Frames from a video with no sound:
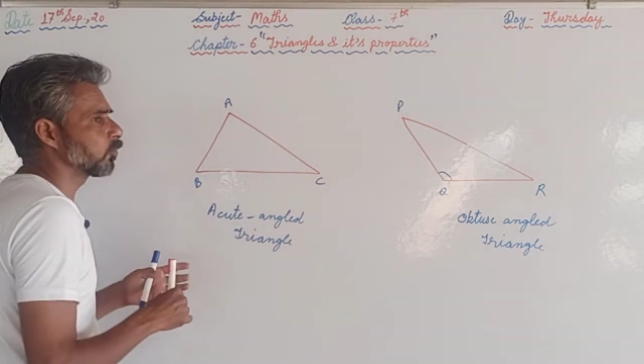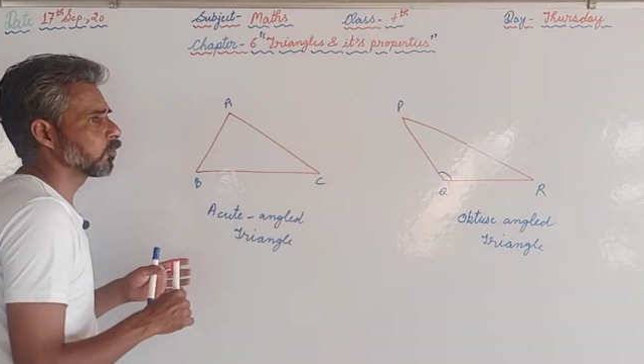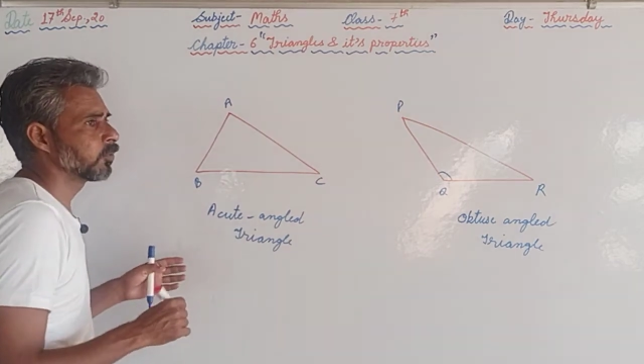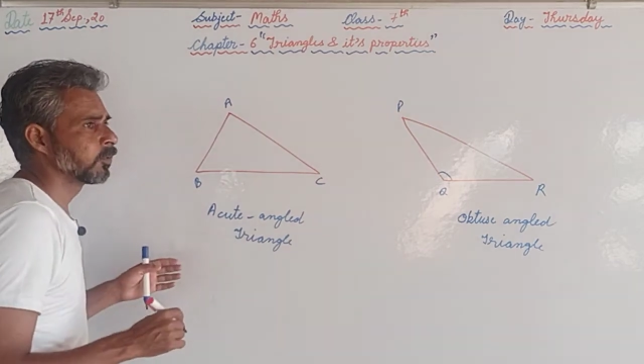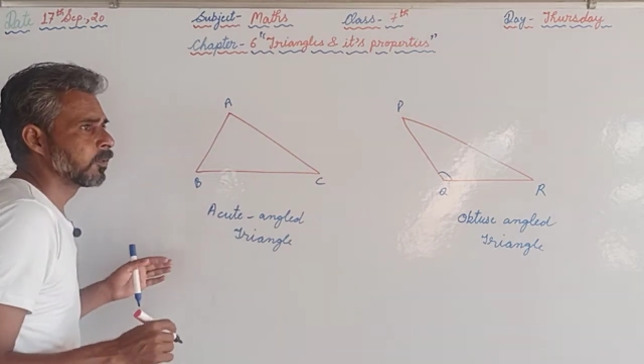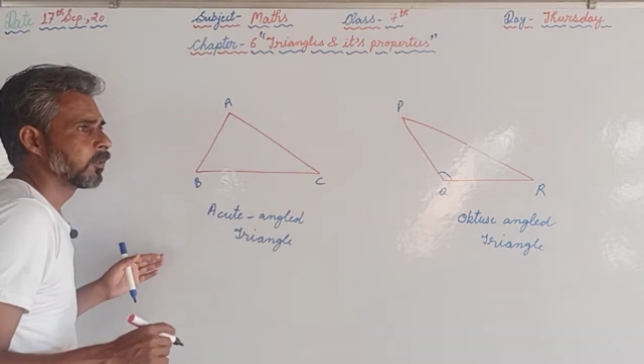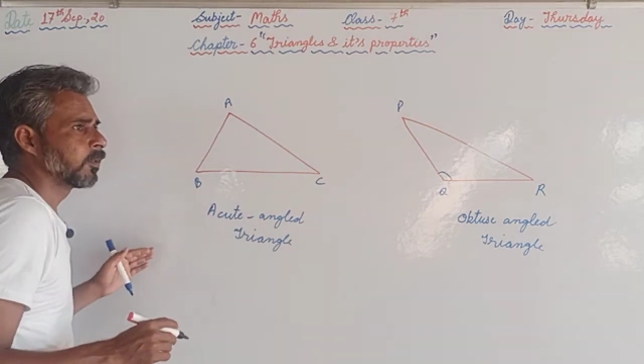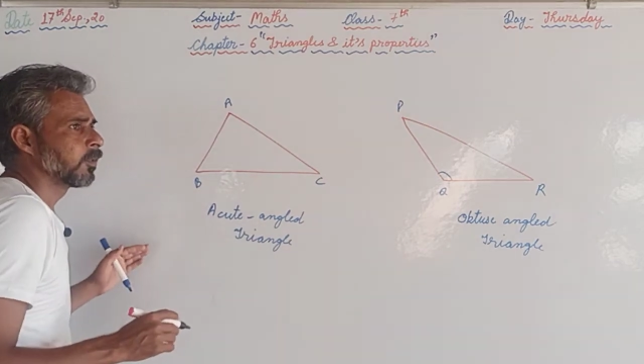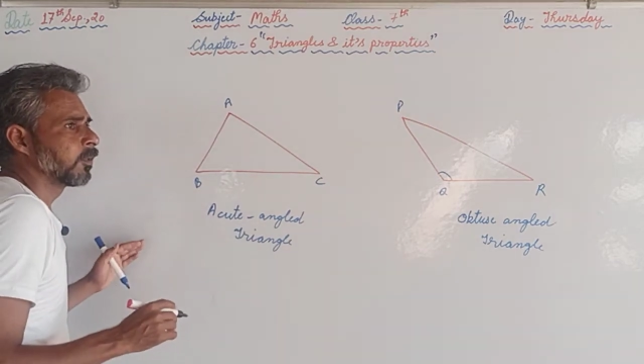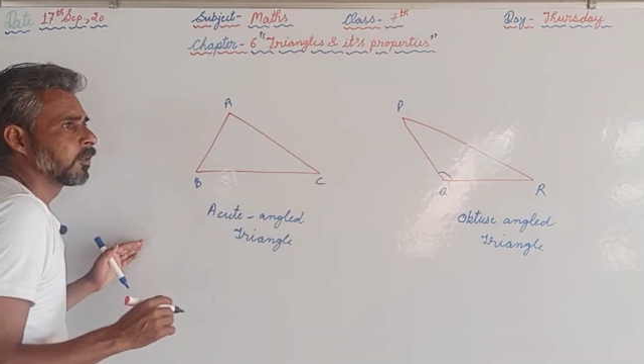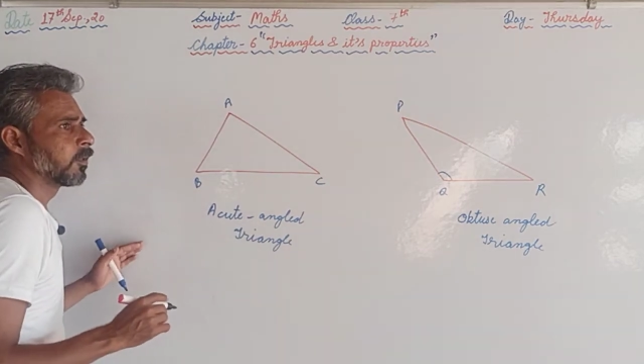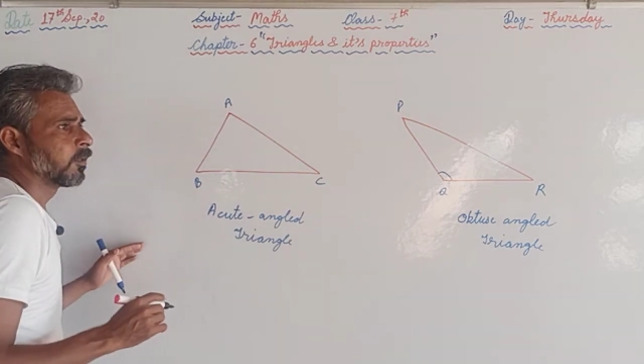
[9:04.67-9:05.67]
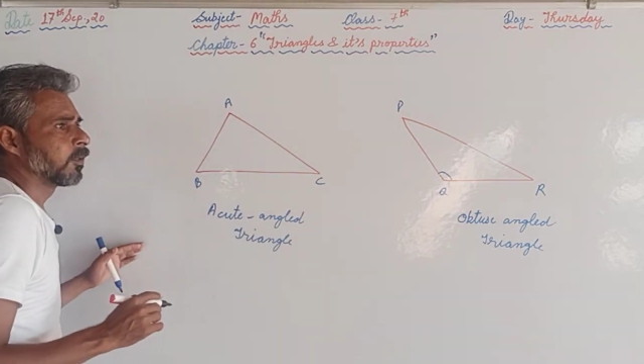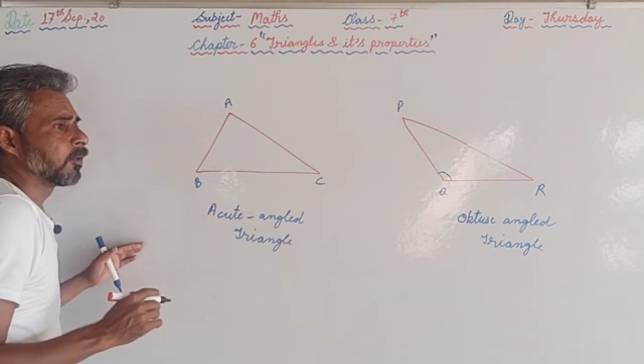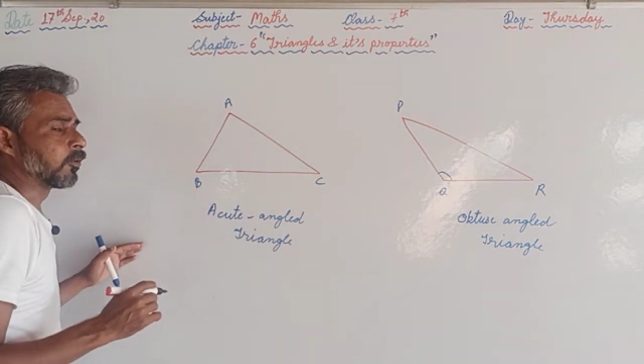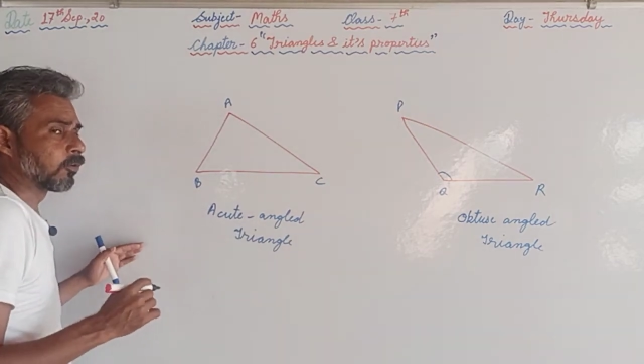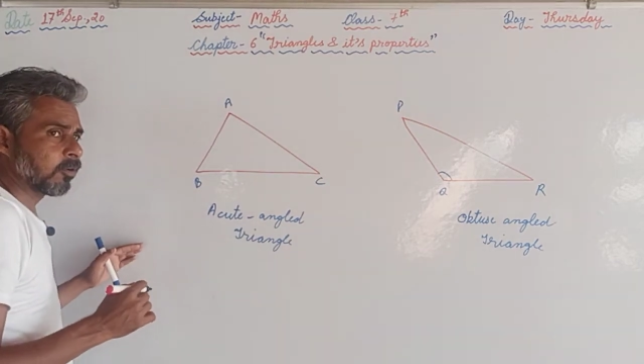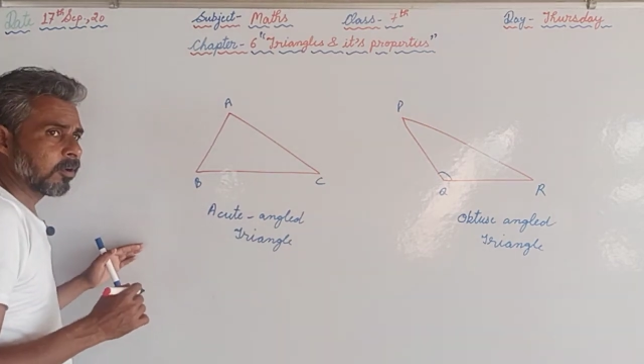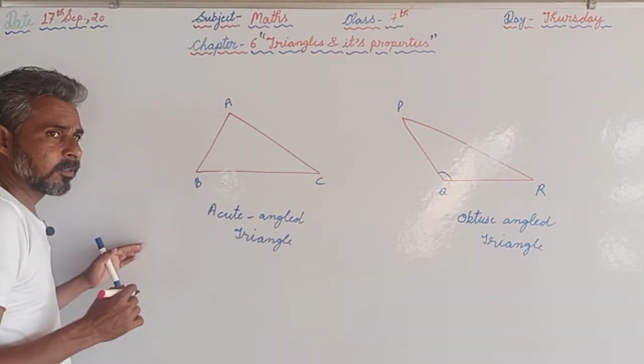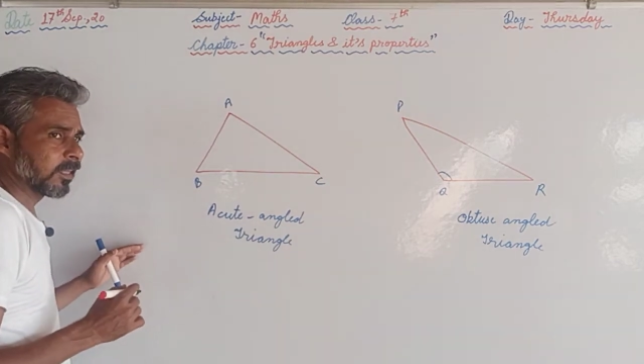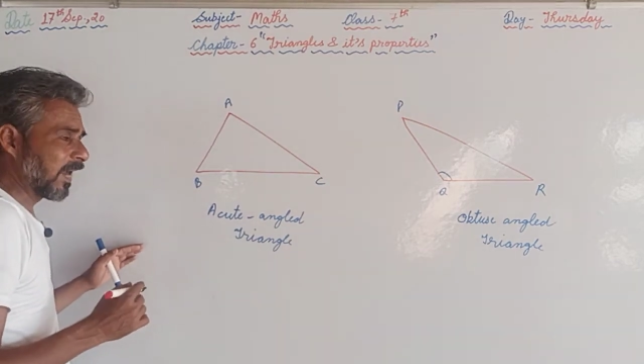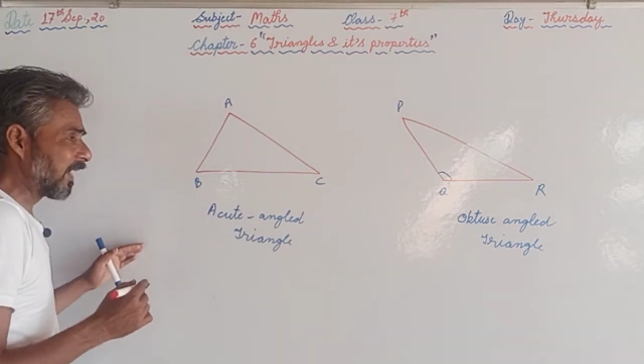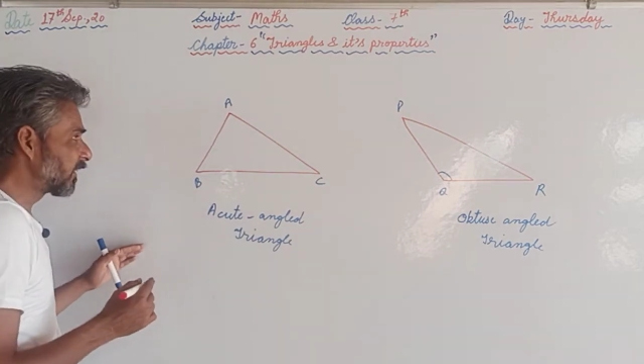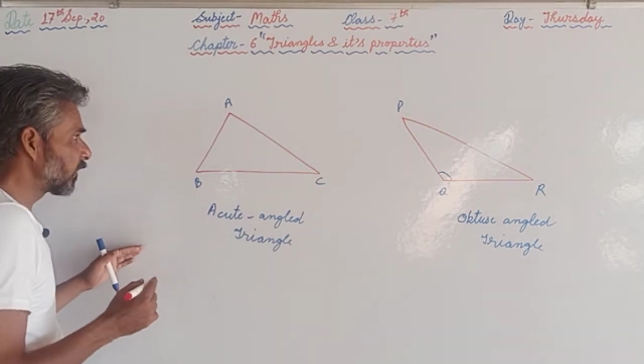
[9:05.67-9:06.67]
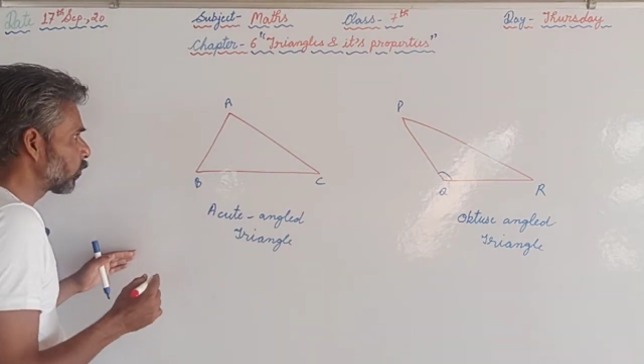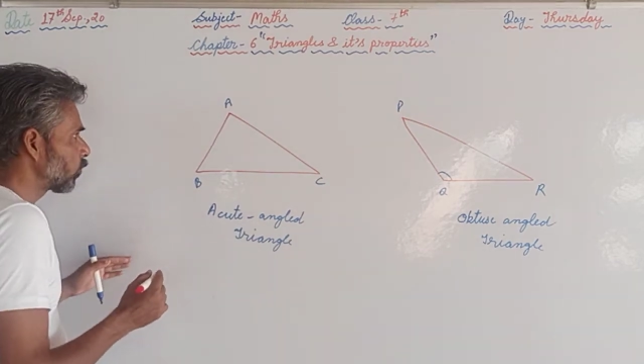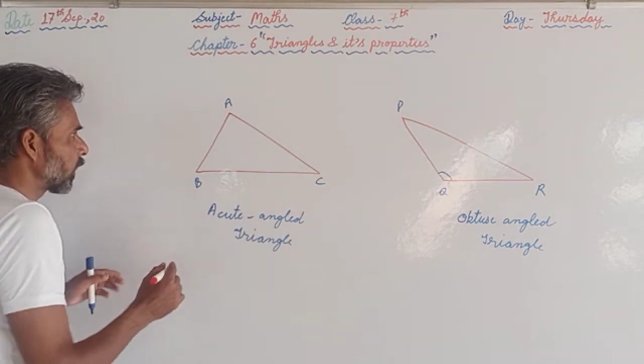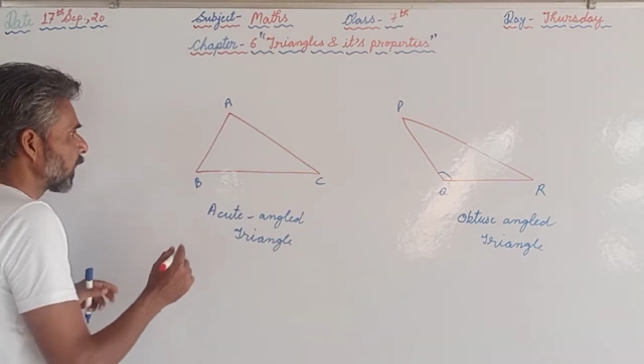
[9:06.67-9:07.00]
to draw the altitude,